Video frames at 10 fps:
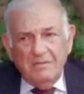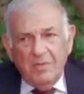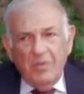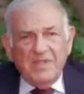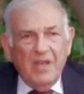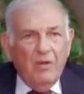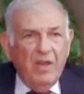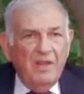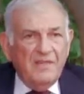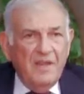shall we say,
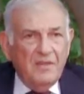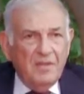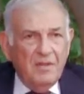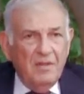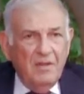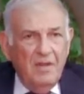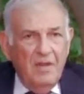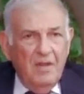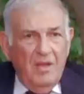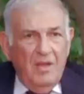organization,
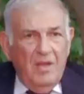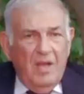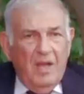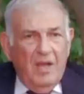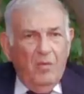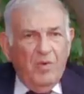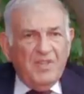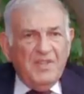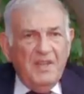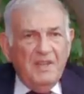which
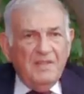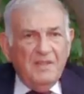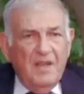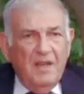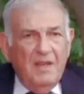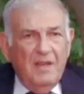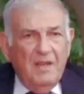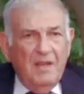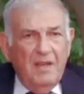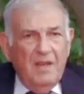sees
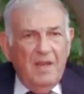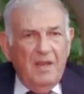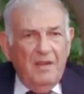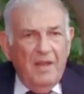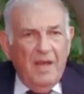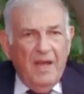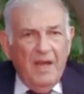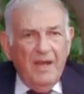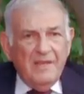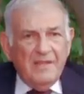in their
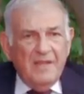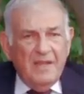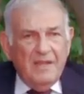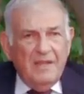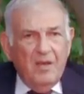eyes that